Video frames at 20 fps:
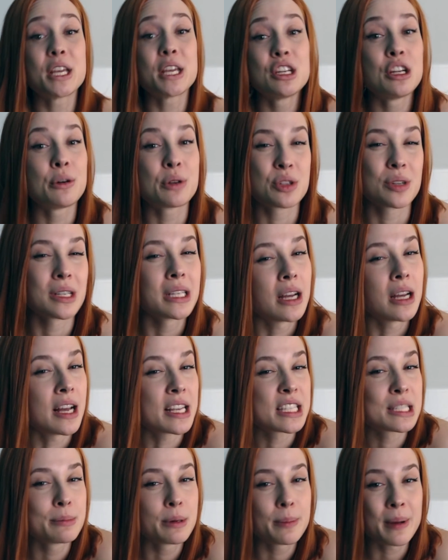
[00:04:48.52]
what's really
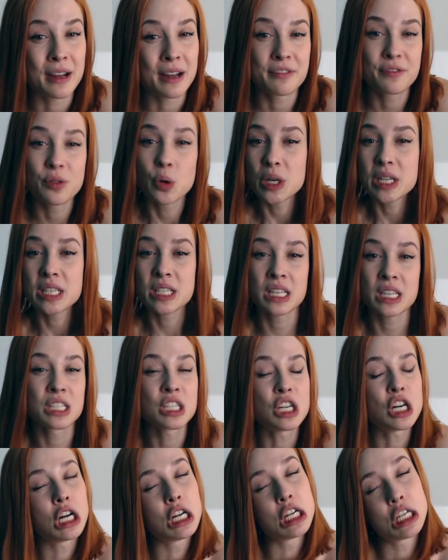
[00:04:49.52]
awesome about foreskin
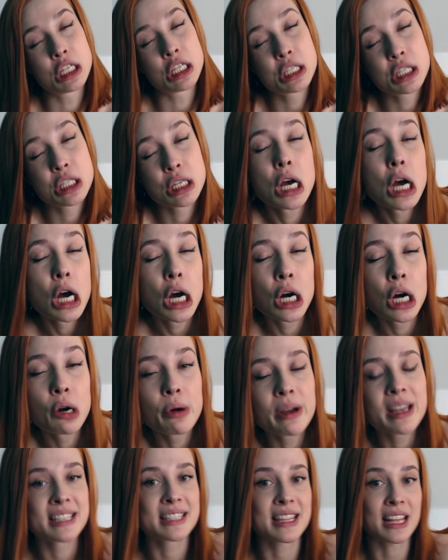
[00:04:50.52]
also
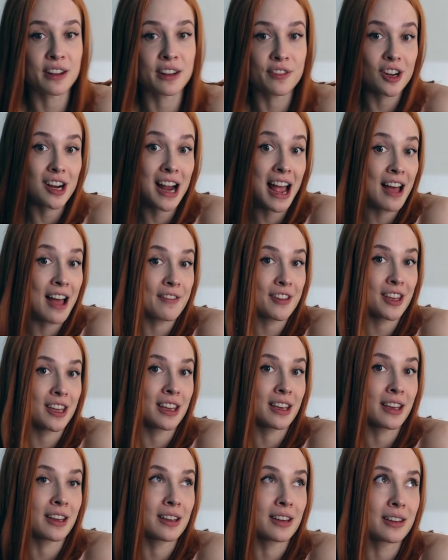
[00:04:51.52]
is that if you're
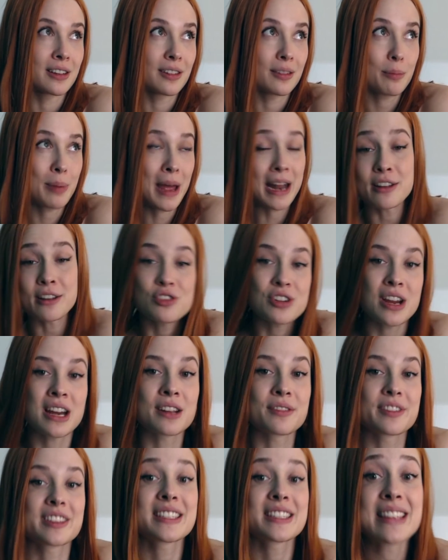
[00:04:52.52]
having
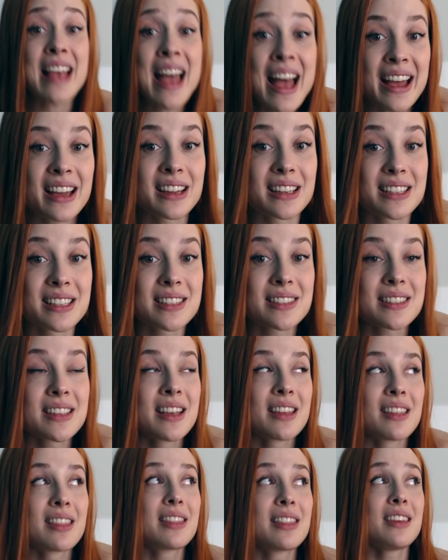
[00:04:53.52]
penetrative sex,
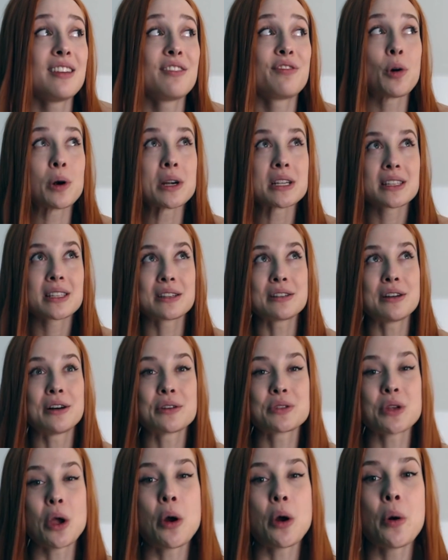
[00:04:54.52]
The foreskin
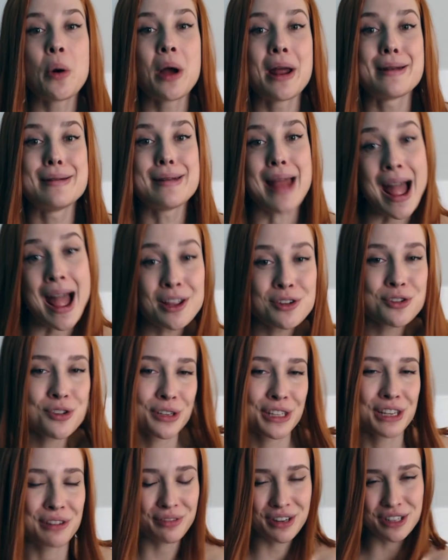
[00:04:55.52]
also
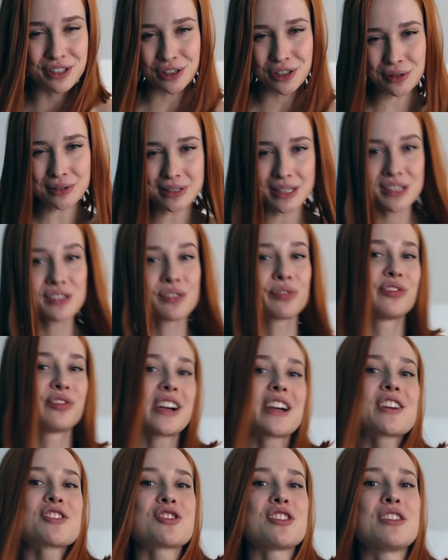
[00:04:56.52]
naturally reduces
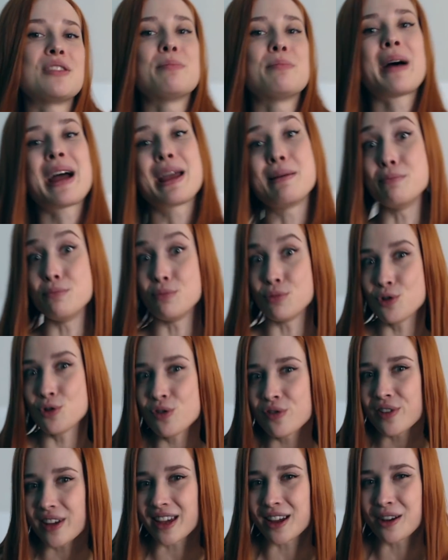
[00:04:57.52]
friction by
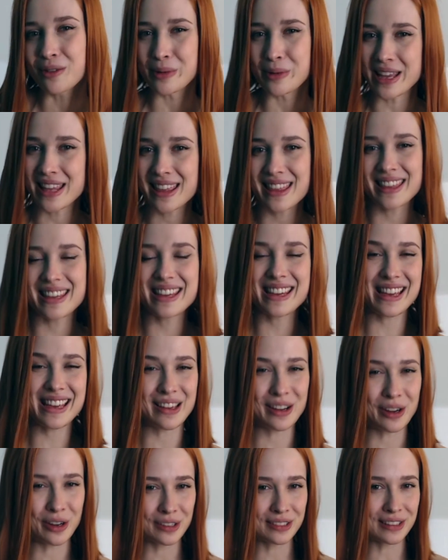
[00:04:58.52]
moving with the
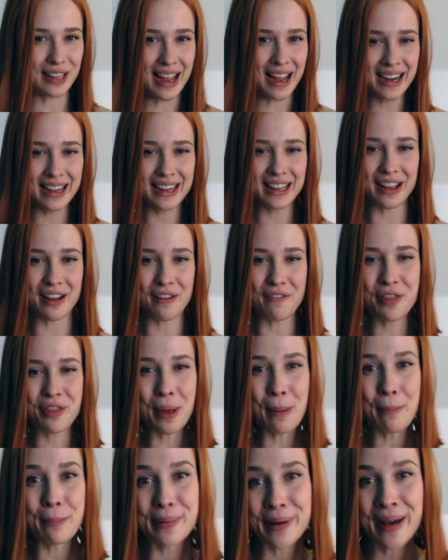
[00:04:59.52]
inner lining of
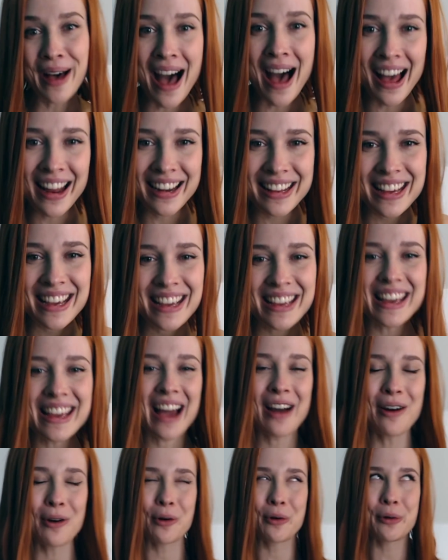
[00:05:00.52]
the body.
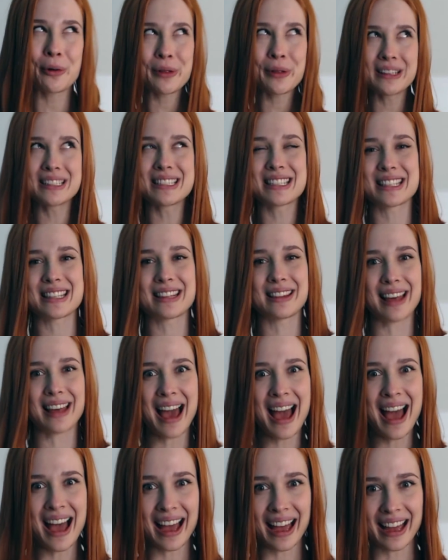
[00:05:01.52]
How cool is
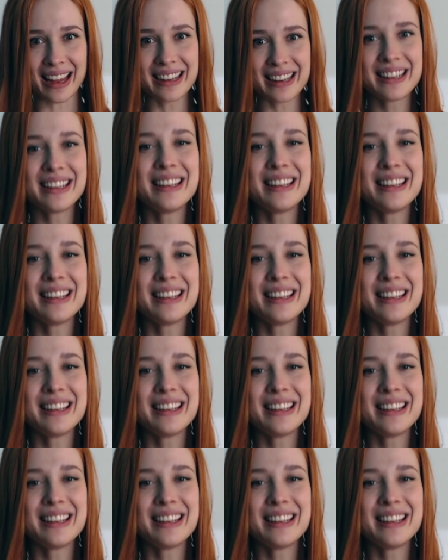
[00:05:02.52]
that?